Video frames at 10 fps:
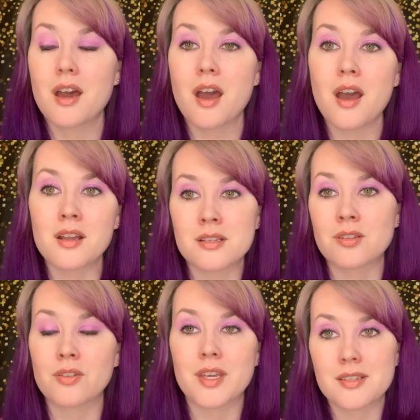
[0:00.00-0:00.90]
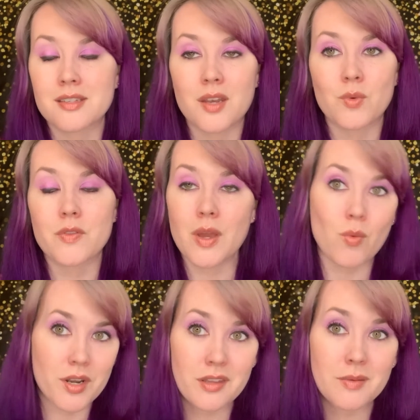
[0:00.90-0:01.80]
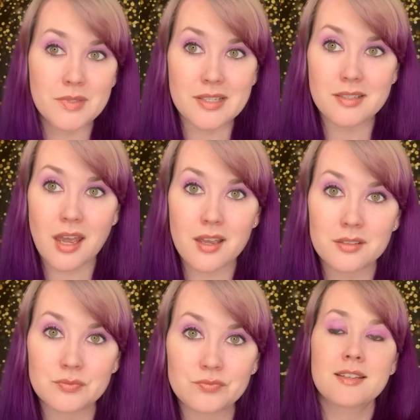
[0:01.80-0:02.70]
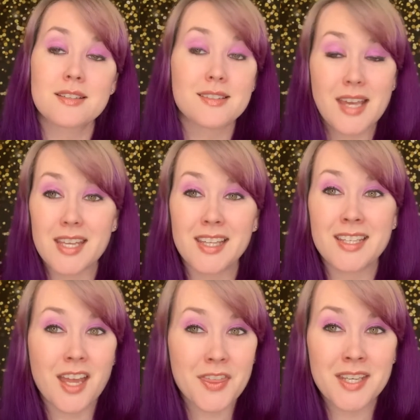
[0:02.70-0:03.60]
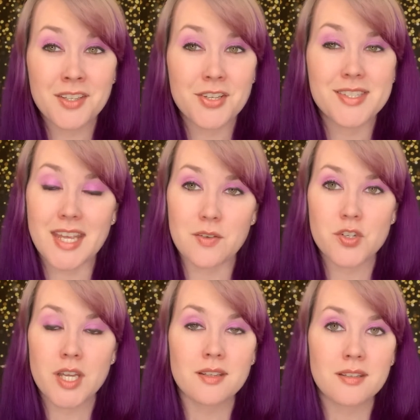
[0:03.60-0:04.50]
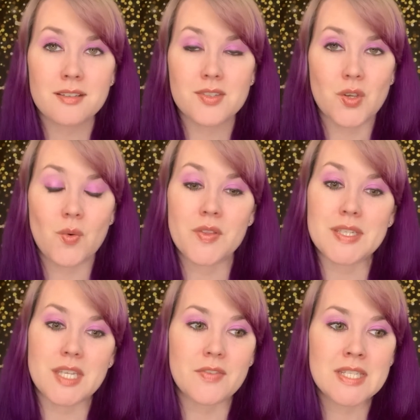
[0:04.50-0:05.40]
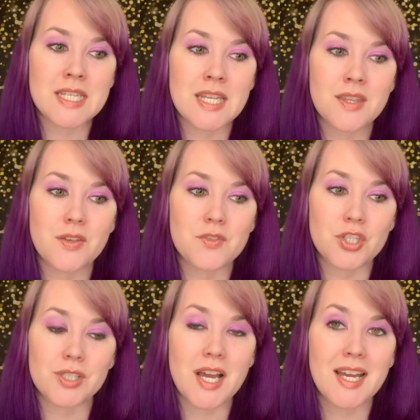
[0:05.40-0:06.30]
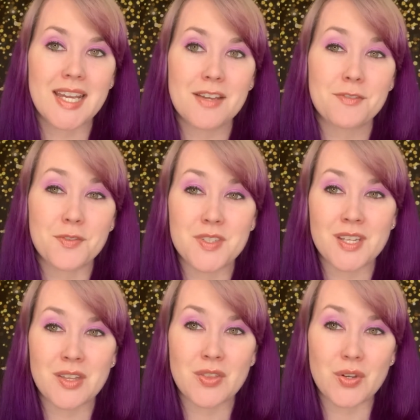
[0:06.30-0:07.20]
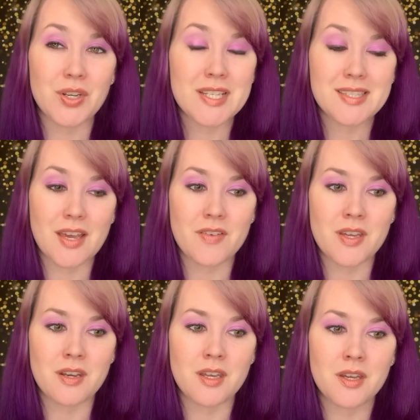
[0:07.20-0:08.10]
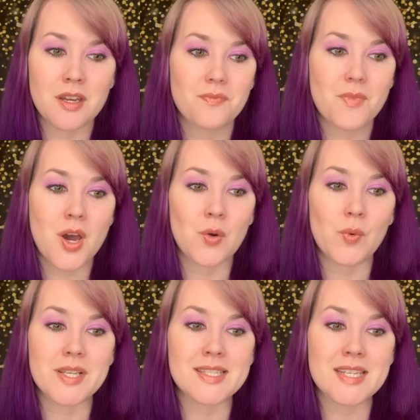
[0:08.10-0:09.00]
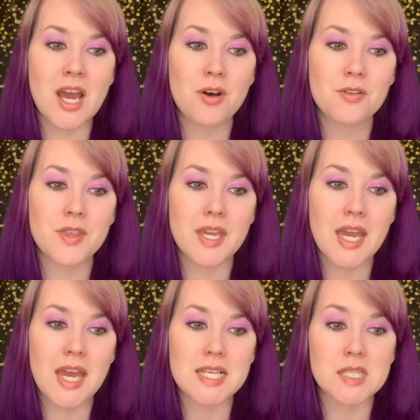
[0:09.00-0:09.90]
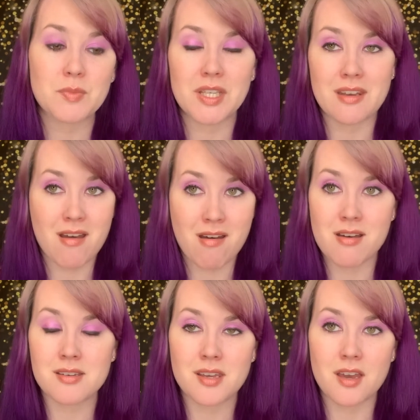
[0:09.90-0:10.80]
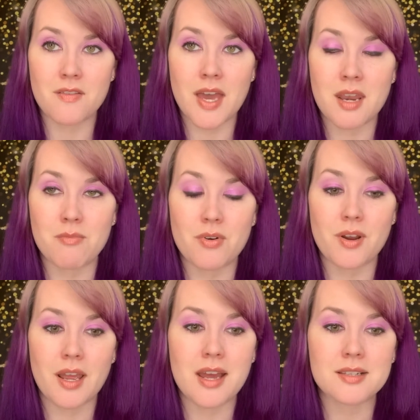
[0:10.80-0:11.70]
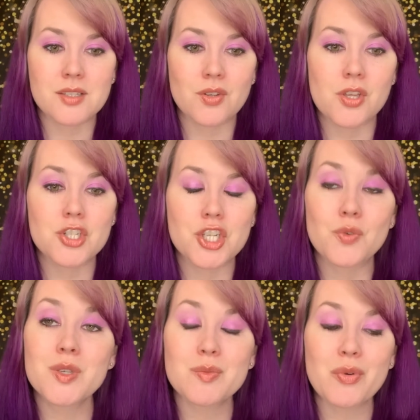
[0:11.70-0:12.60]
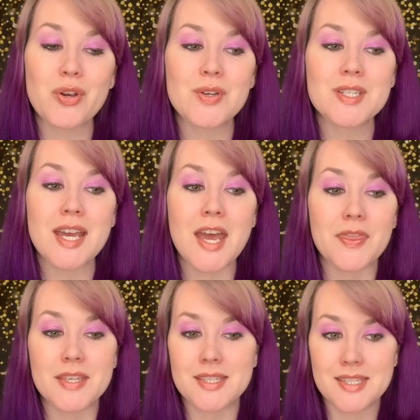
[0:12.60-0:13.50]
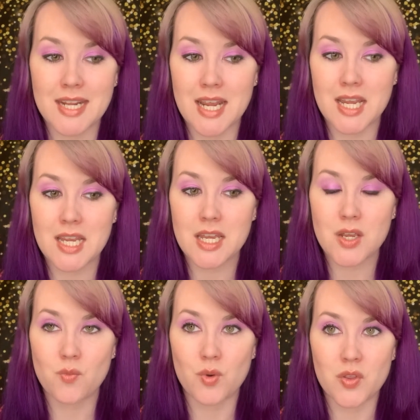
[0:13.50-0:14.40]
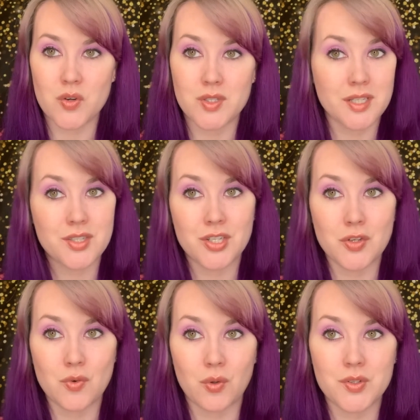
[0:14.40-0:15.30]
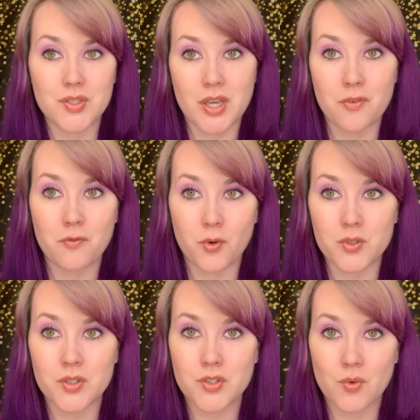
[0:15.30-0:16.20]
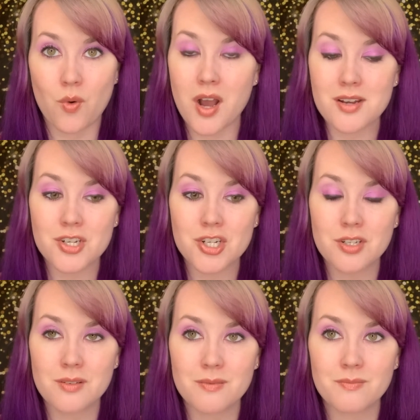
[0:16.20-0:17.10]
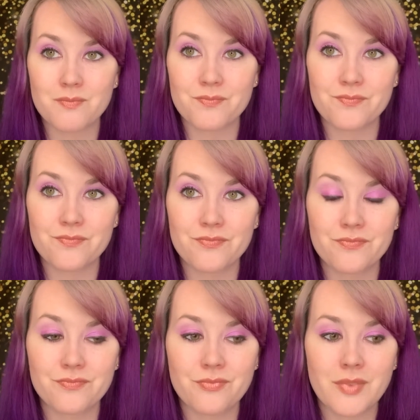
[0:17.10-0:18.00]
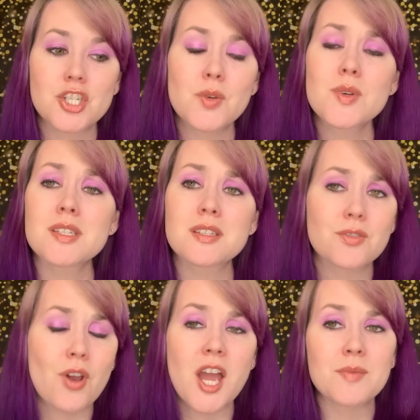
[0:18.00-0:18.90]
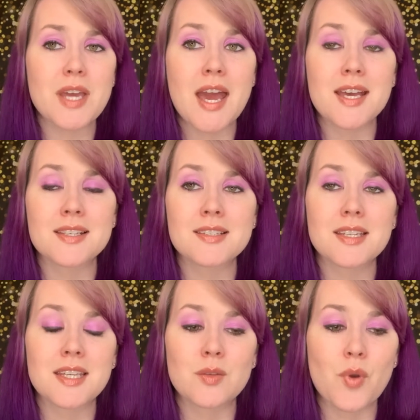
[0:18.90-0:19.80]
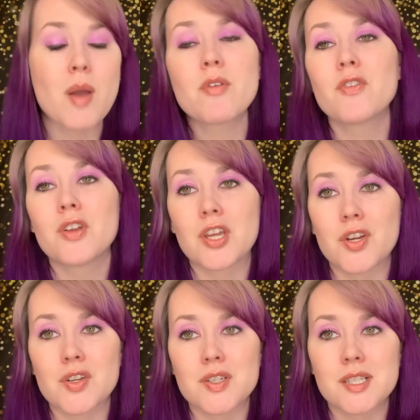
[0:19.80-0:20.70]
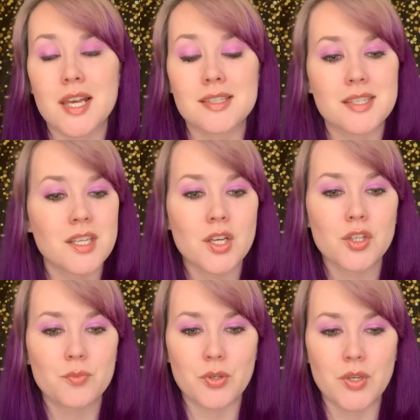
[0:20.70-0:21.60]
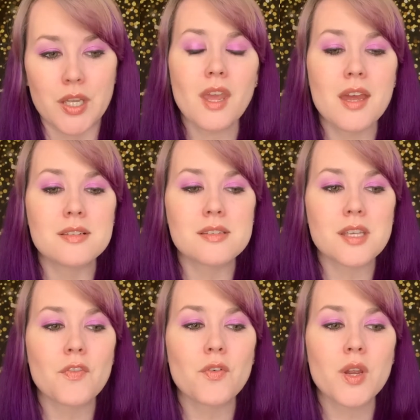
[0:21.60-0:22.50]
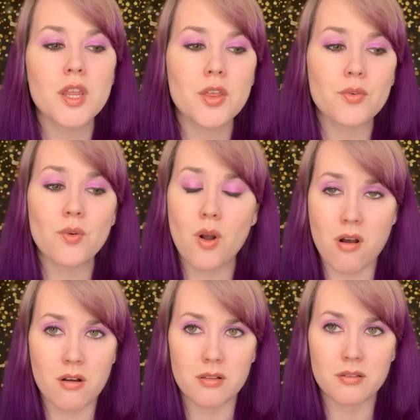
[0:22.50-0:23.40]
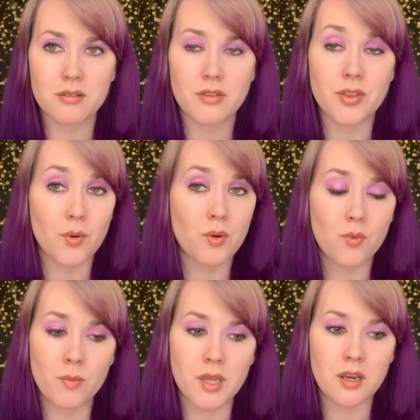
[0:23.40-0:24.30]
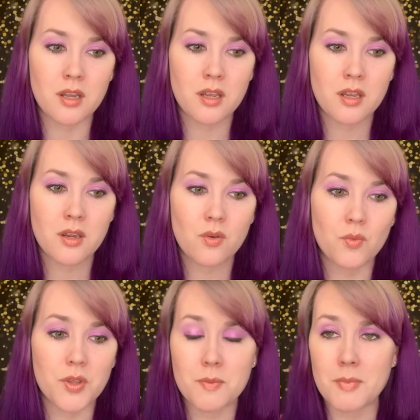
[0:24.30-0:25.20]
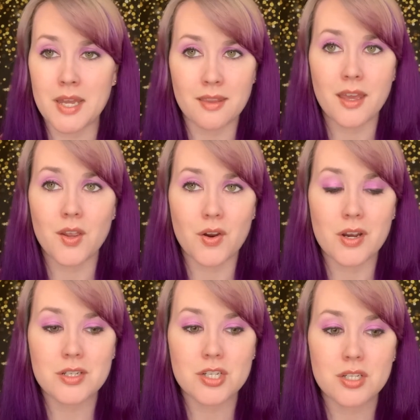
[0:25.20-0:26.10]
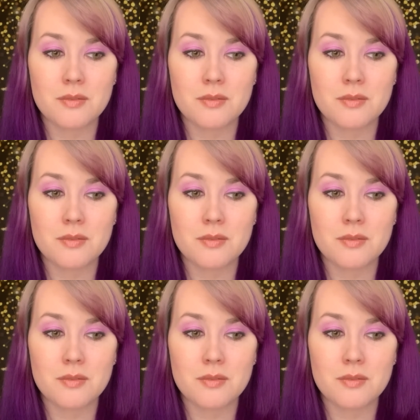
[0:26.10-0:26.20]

until they said what they wanted them to say. Sadly, nothing could save Janet, so on the 17th of July, 1537, on what is now the esplanade of Edinburgh Castle, she was burned at the stake with her 16-year-old son forced to watch. She was described as, in the prime of her years, a singular beauty, and suffering through all, though a woman, with a manlike courage.